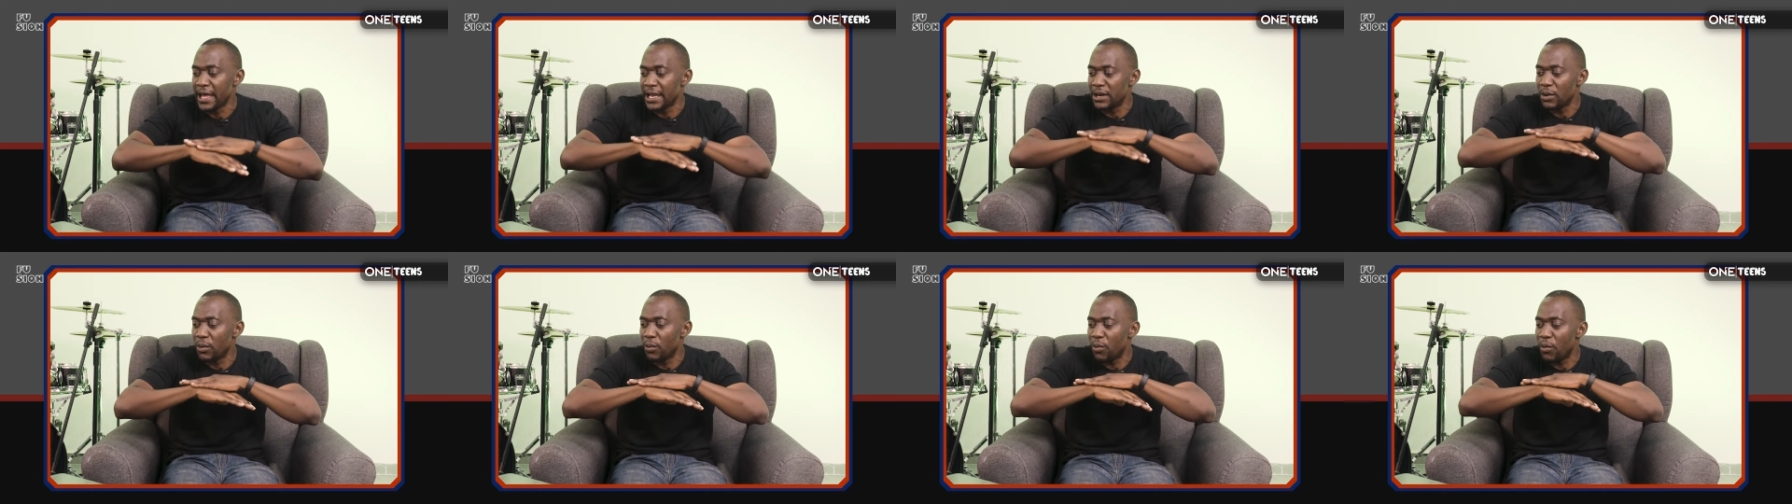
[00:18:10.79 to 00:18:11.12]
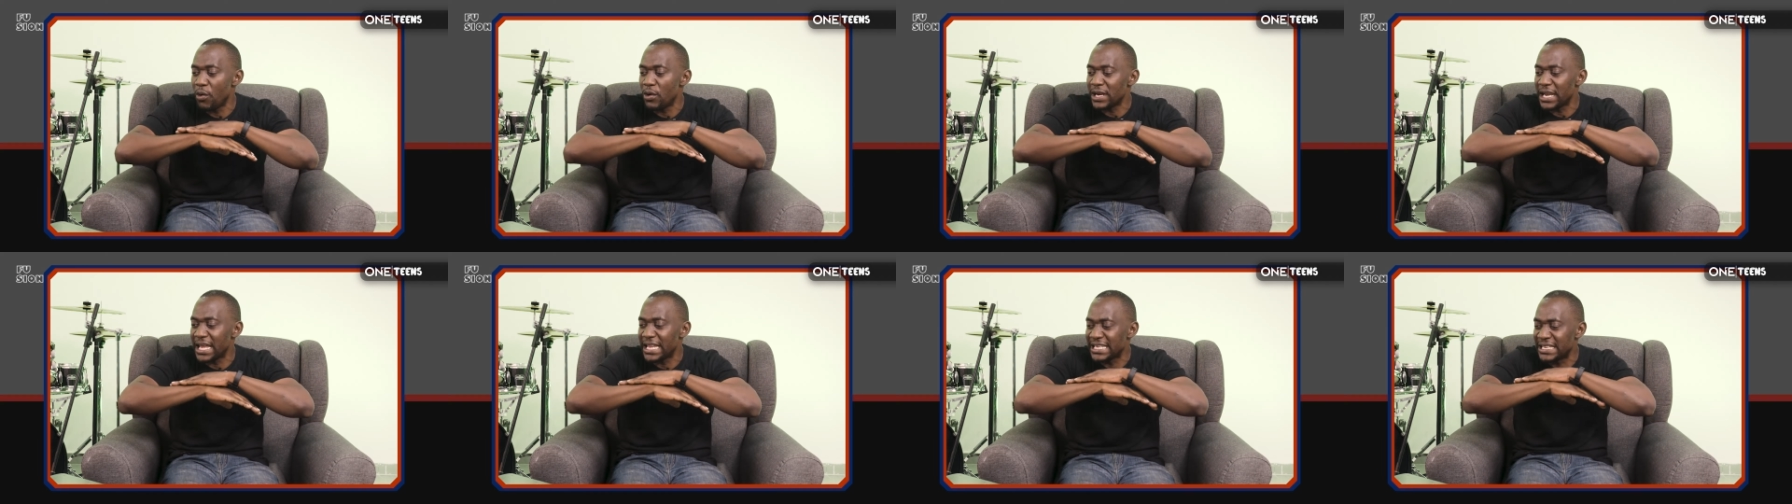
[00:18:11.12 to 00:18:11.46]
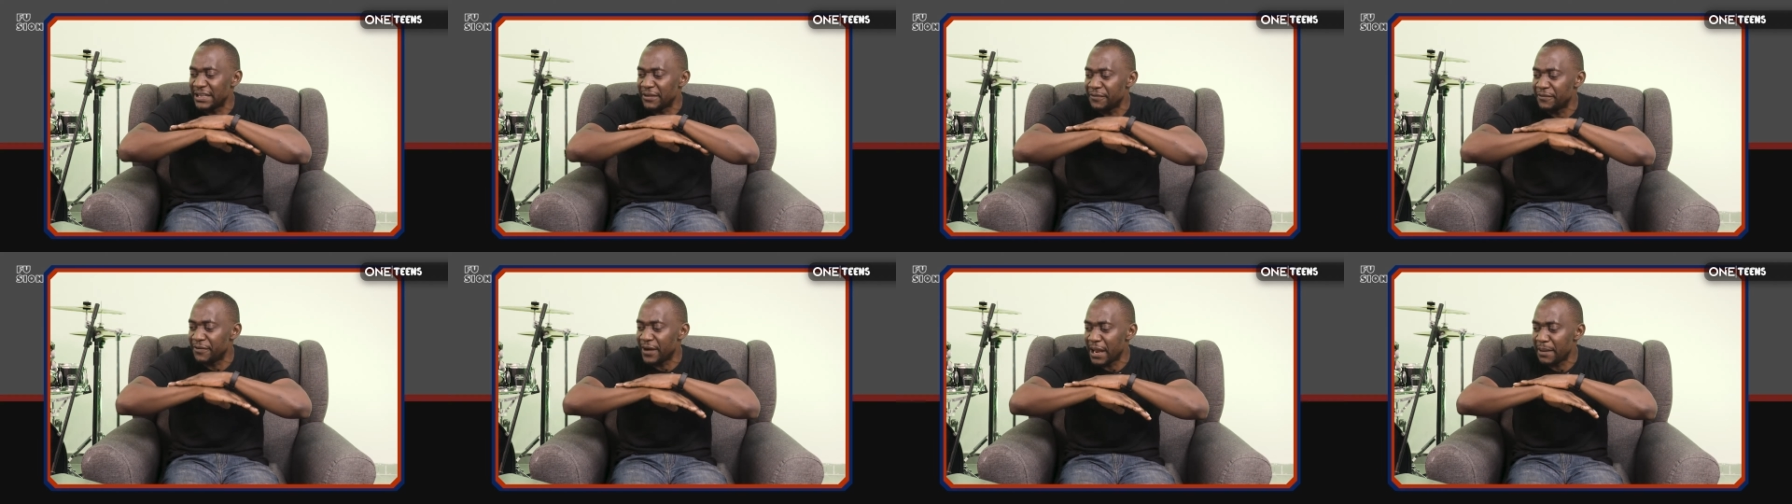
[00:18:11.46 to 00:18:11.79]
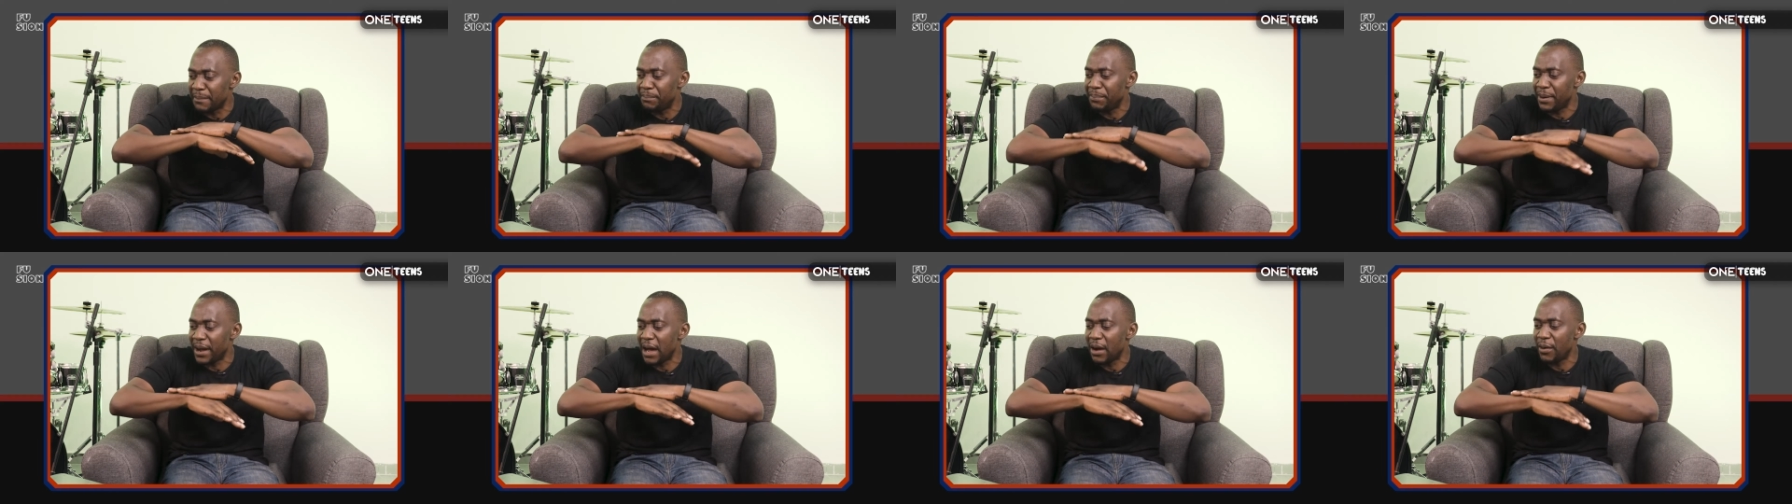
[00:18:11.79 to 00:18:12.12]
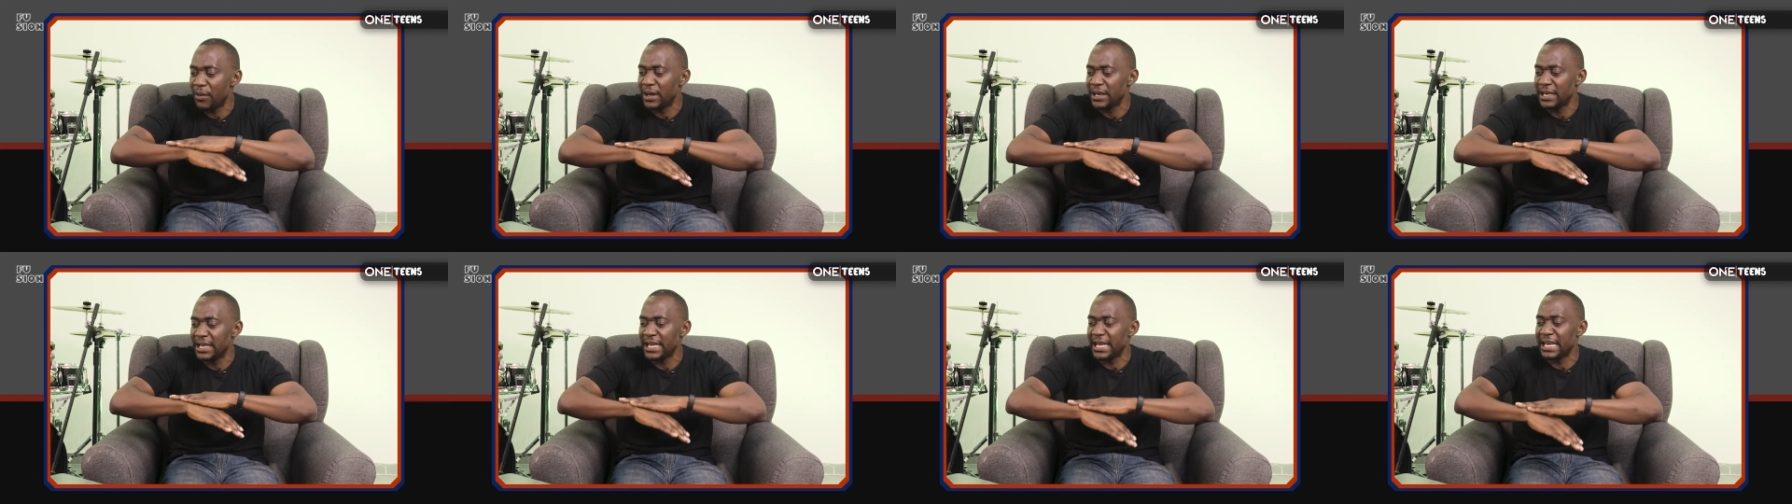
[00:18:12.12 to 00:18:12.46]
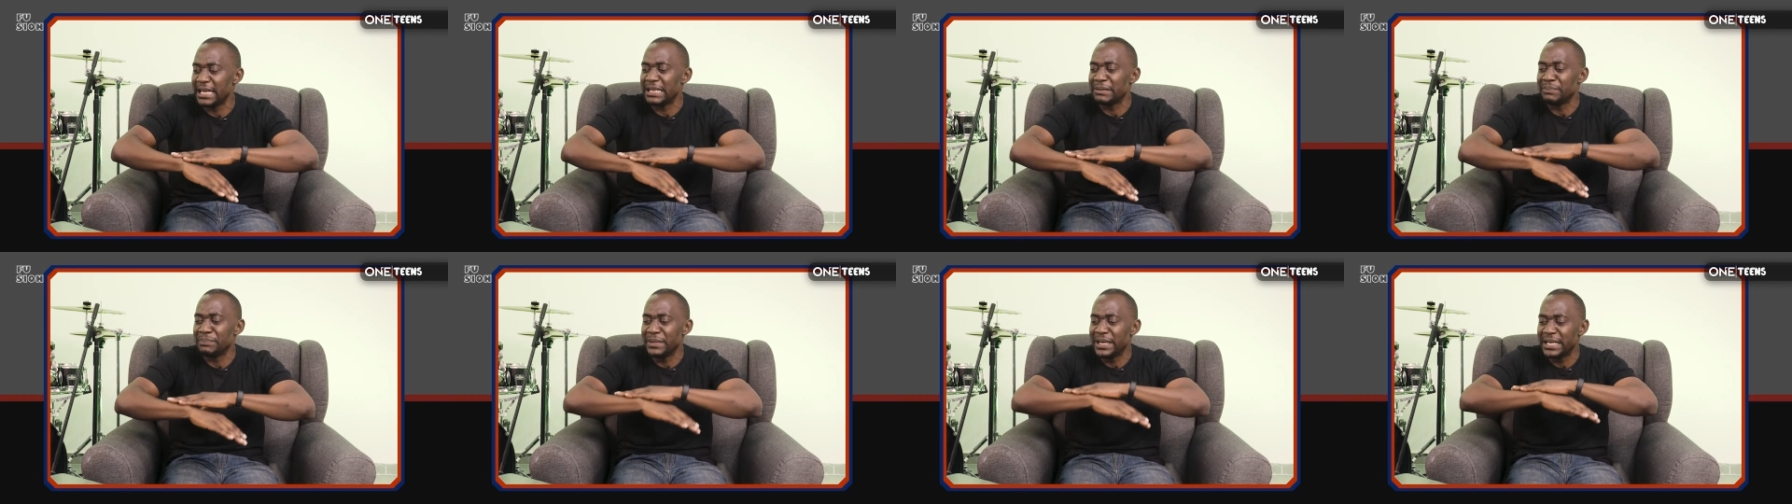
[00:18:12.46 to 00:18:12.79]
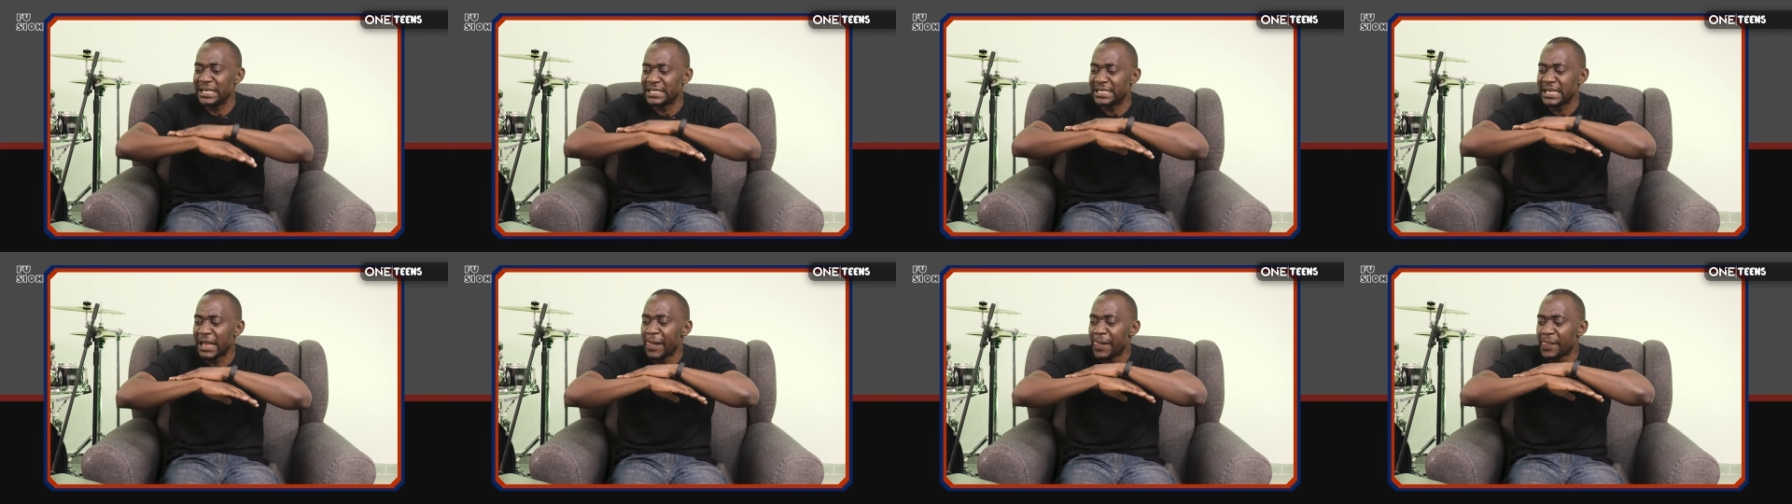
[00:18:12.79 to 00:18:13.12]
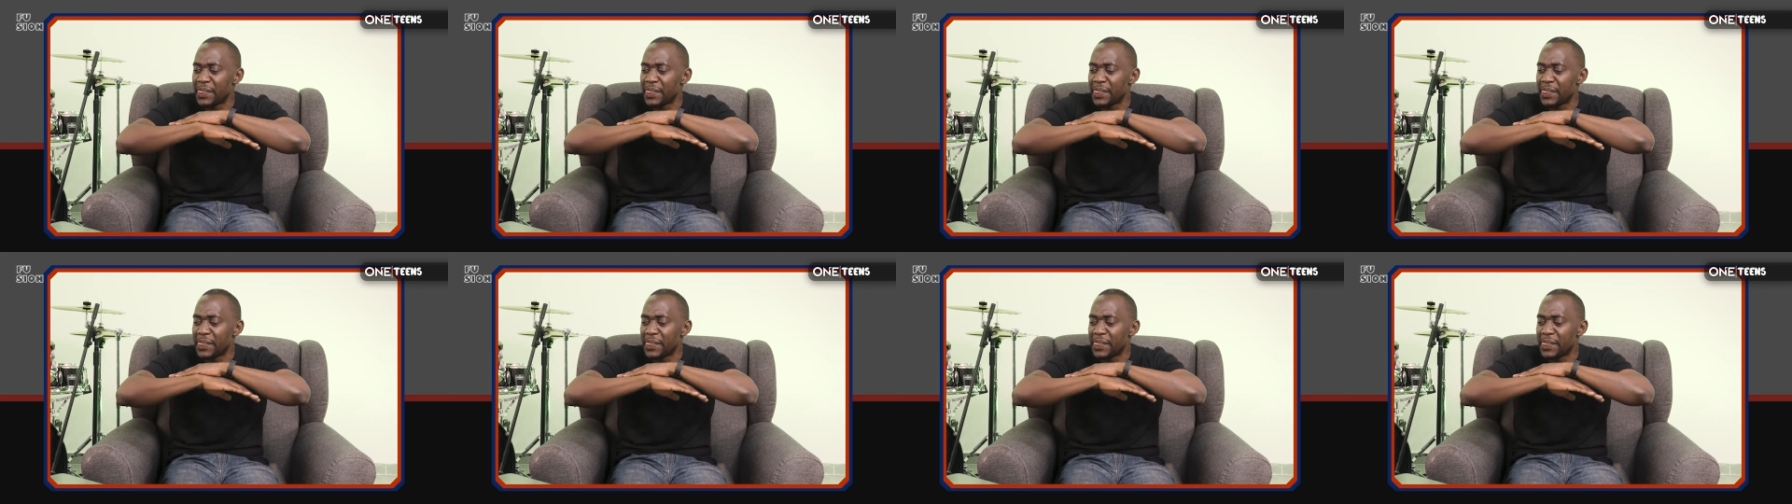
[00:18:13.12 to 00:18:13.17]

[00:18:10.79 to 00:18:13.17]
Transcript: The word divine power there means,